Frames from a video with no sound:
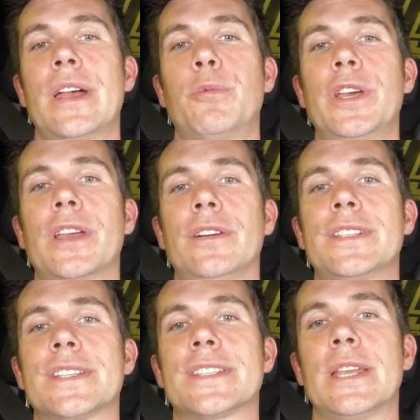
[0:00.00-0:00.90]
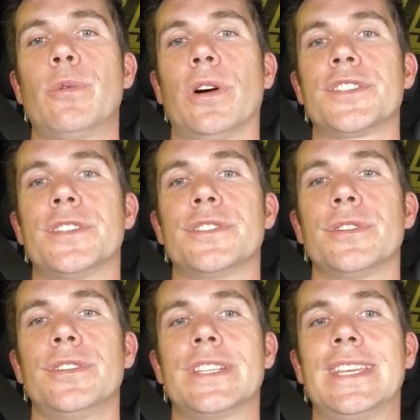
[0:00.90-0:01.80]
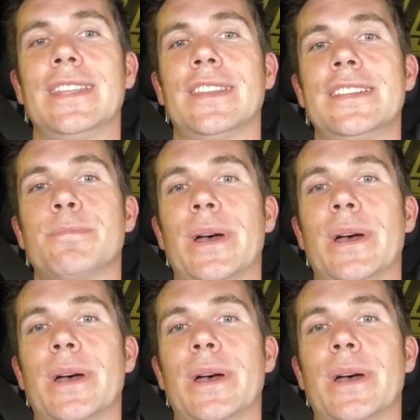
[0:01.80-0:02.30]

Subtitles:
and we're going to see what to do to get these